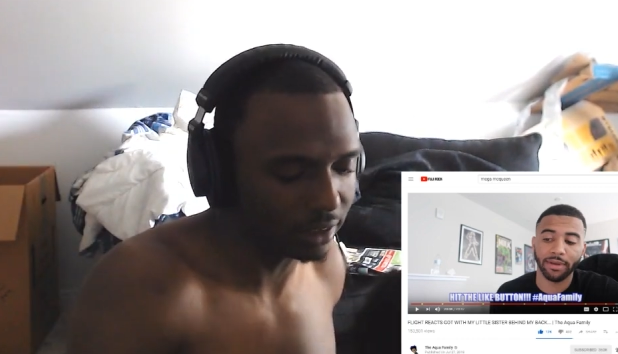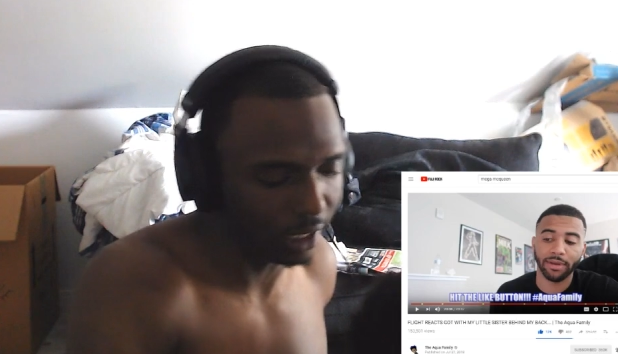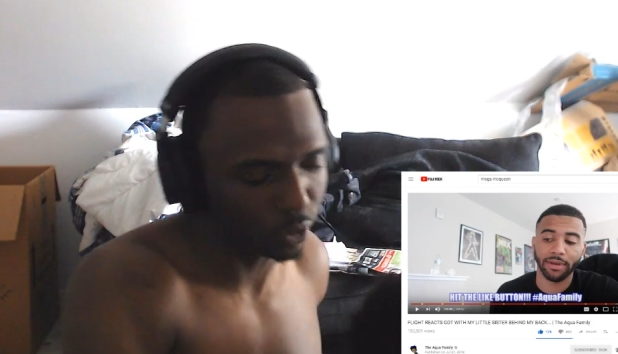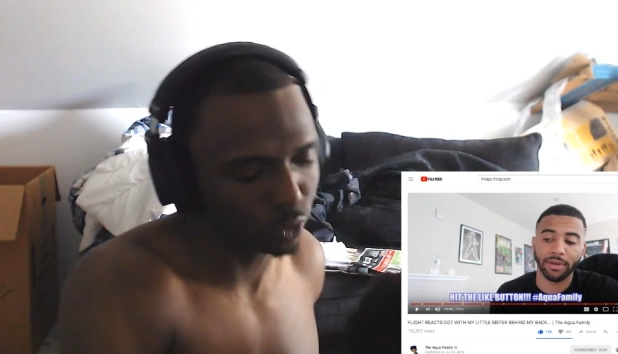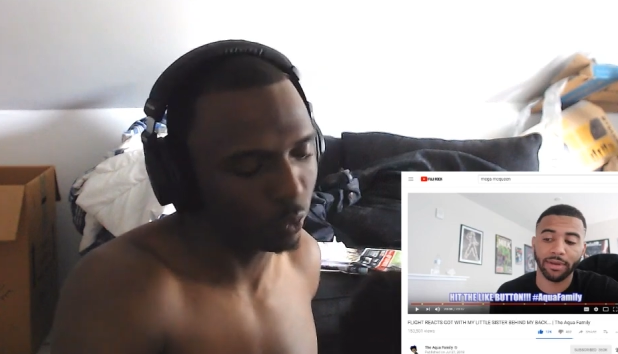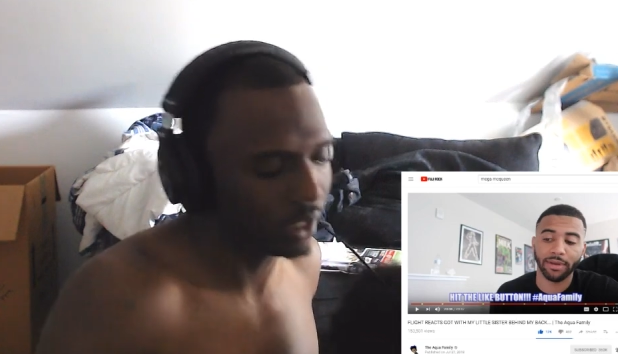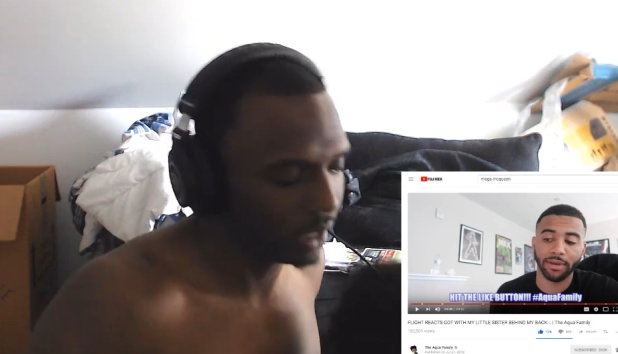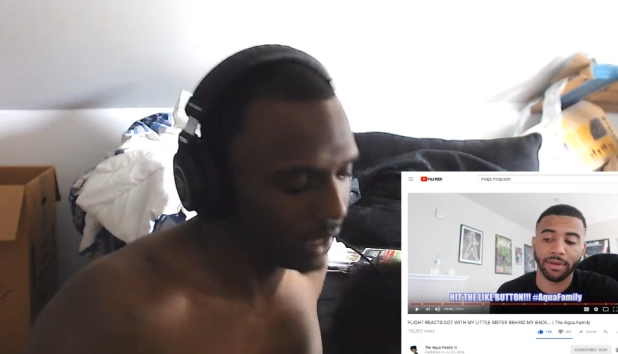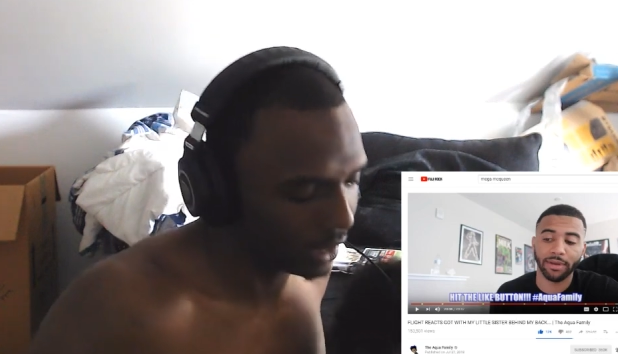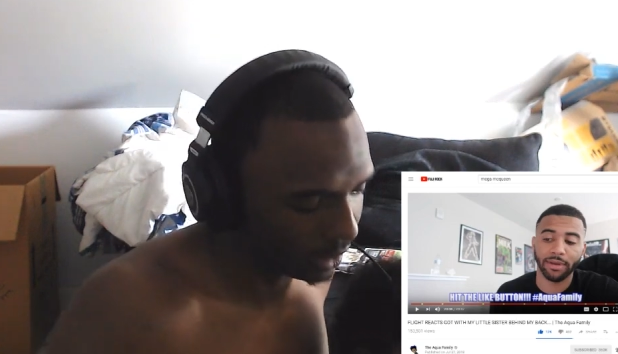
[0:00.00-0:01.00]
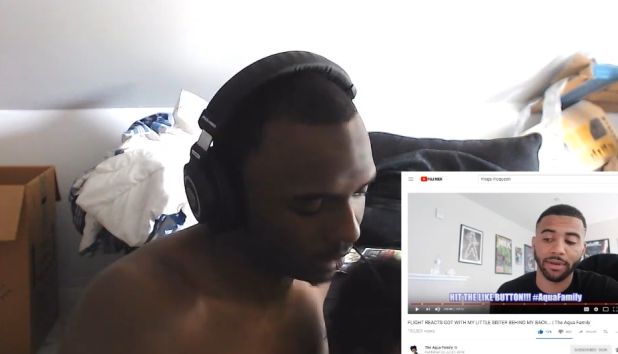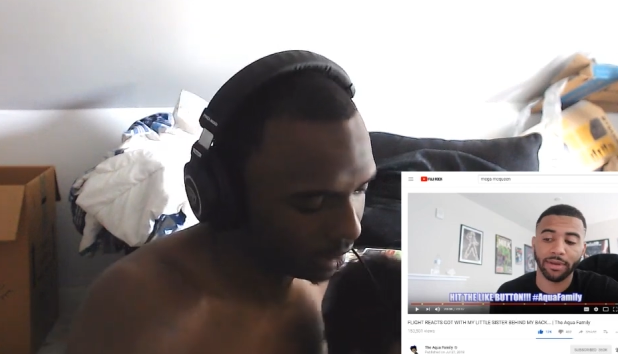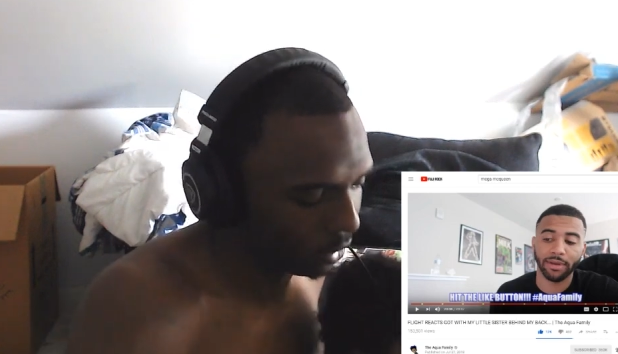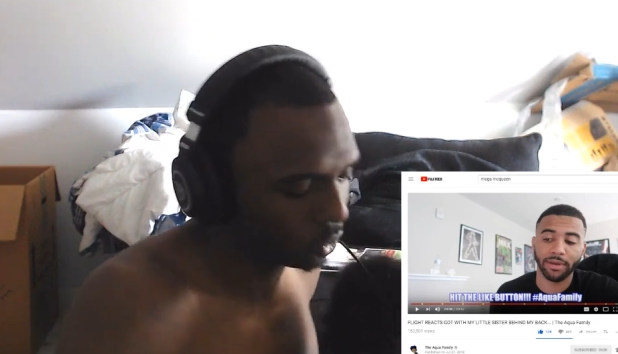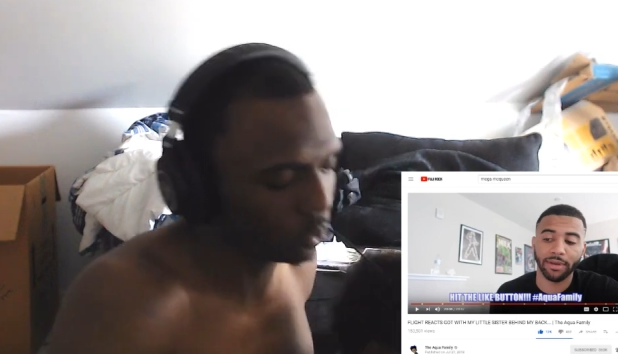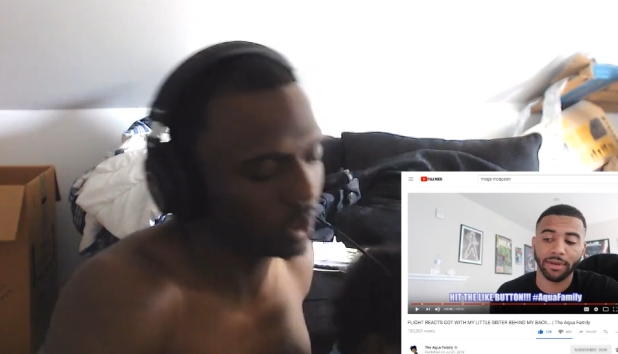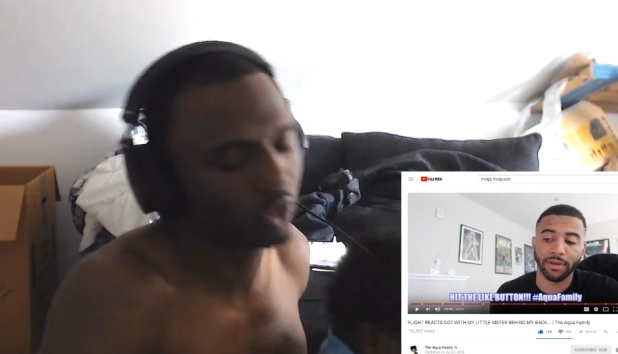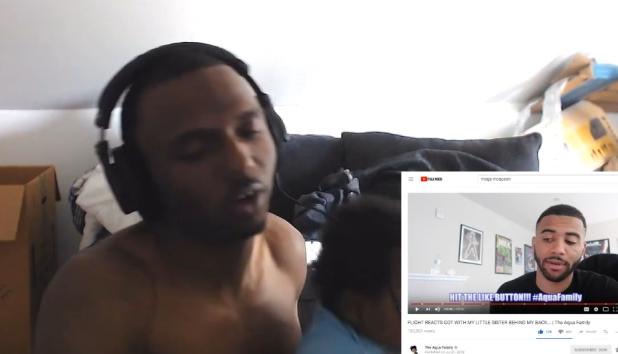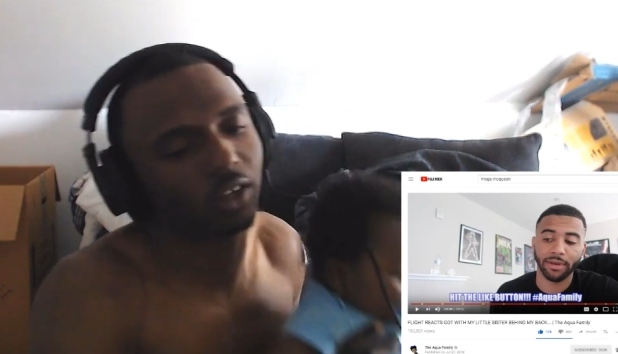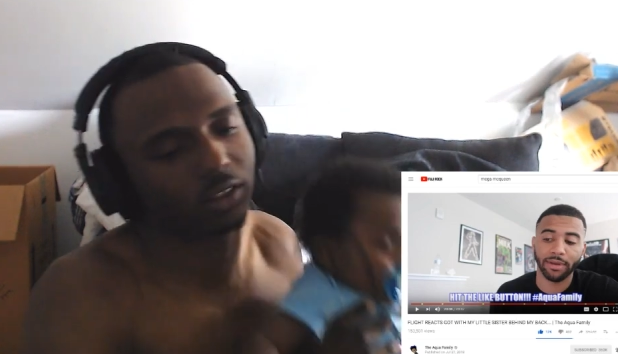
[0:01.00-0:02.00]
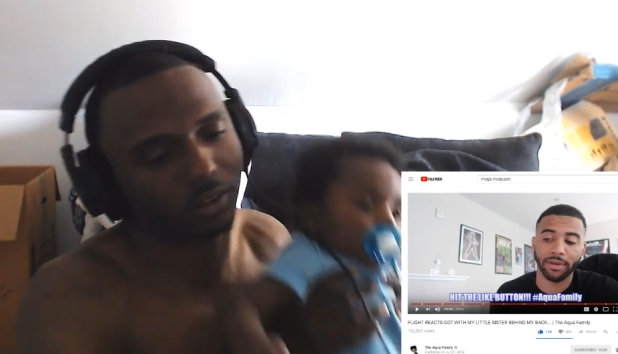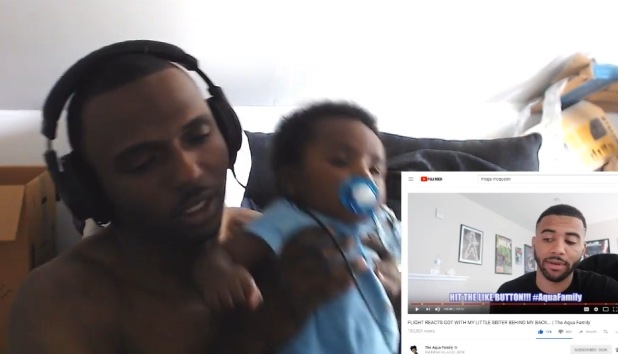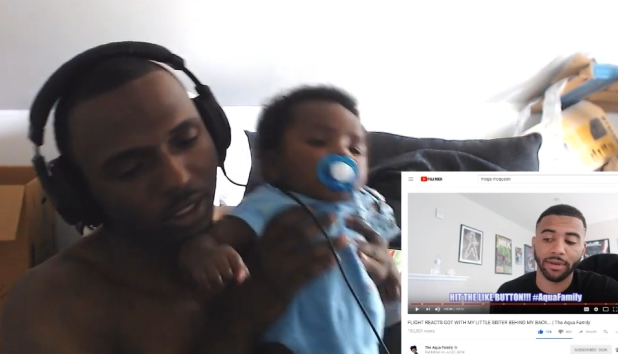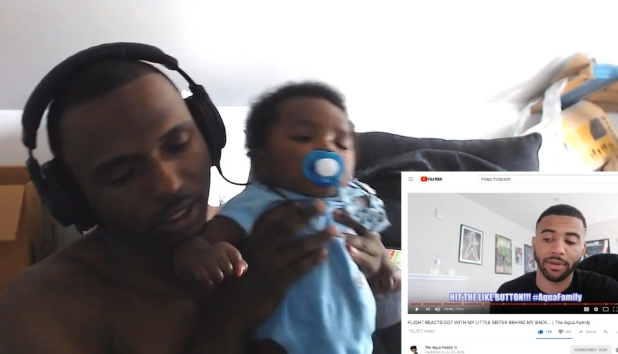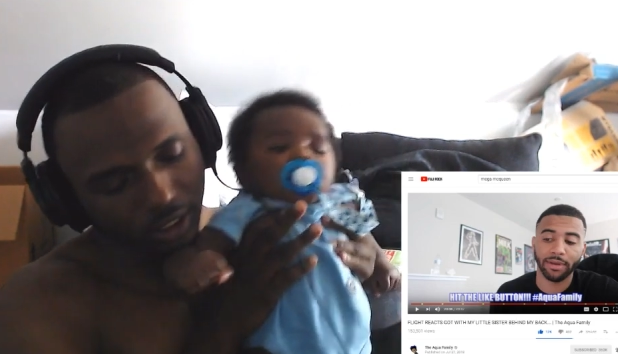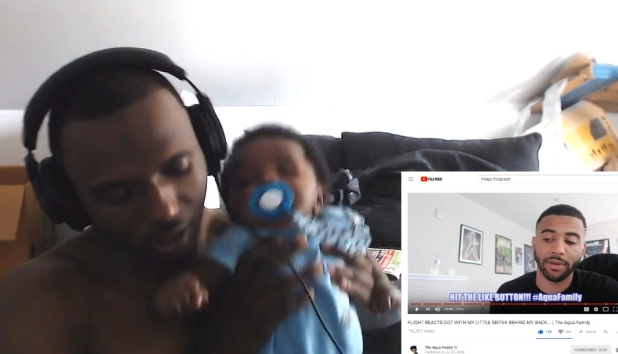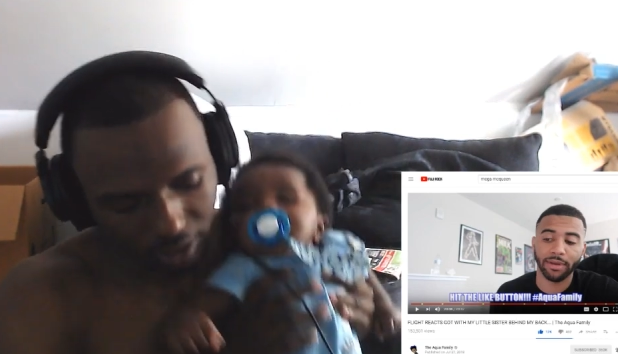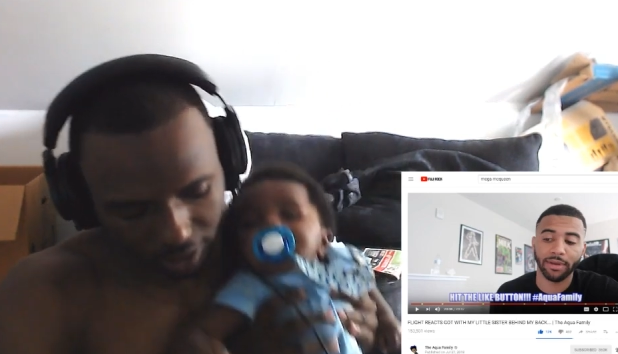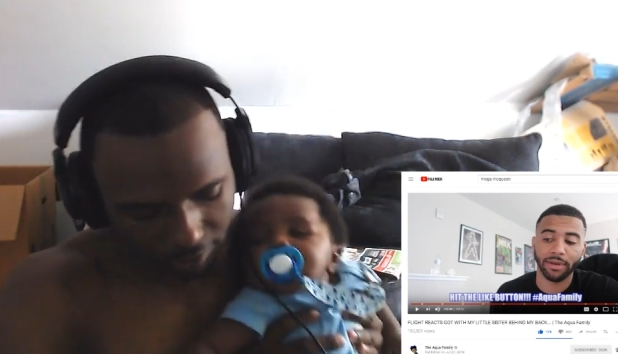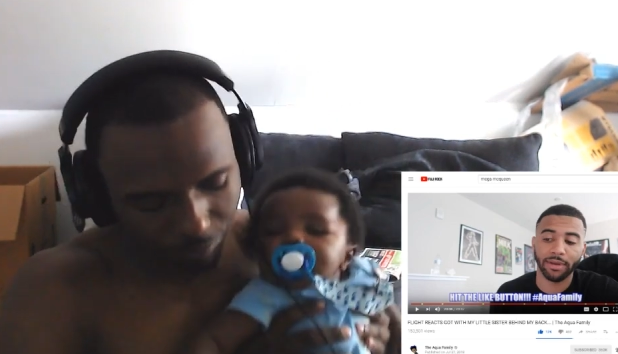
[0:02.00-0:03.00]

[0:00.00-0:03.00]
Speaker 1: that was one line. There was one cross right there. Okay,